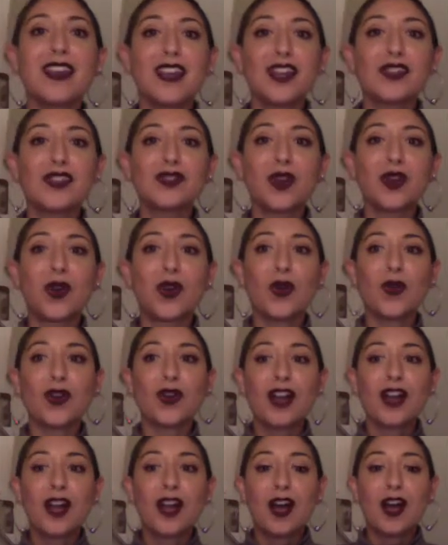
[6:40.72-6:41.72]

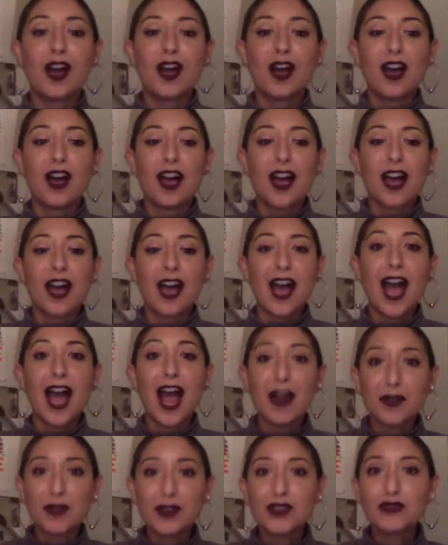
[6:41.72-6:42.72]
So
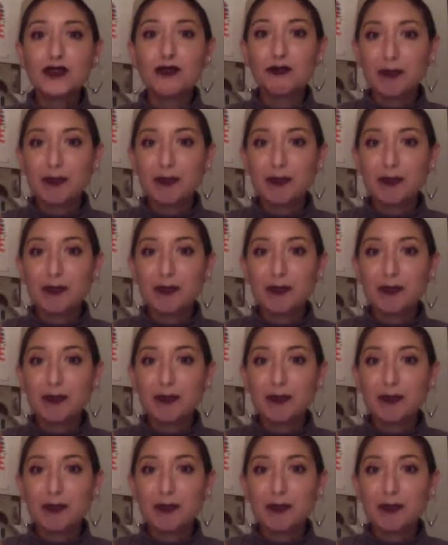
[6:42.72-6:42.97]
how do you